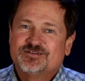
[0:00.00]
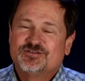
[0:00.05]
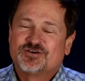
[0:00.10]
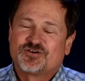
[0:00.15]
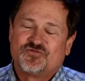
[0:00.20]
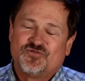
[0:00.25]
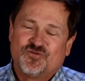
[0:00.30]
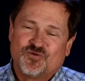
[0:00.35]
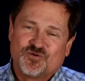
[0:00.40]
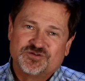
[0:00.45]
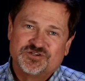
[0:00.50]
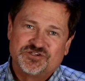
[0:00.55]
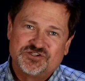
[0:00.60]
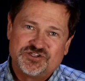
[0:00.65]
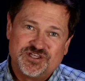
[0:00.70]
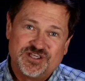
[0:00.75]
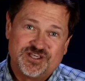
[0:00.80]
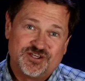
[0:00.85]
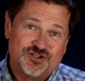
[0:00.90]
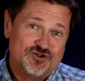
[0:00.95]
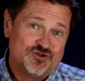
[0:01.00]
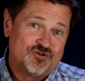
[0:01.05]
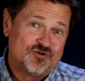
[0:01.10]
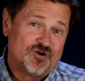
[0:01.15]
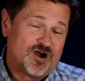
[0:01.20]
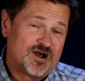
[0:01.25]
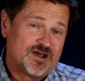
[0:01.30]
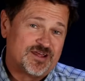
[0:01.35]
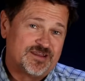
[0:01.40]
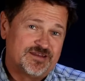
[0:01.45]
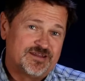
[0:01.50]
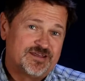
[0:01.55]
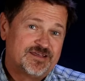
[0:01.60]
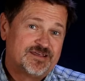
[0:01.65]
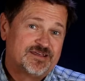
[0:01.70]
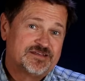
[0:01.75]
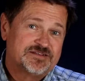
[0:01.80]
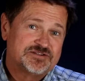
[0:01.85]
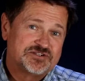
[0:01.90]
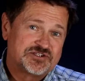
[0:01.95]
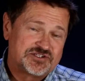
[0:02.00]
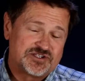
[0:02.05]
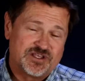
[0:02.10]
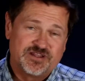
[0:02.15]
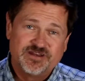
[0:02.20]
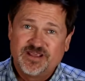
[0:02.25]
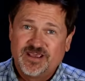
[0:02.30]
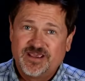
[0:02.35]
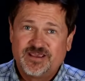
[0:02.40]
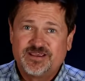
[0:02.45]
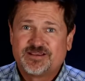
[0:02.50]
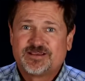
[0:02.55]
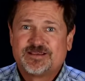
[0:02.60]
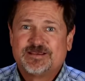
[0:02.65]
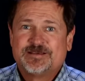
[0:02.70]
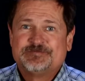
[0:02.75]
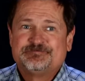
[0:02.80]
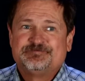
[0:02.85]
Look forward to seeing you on Sunday.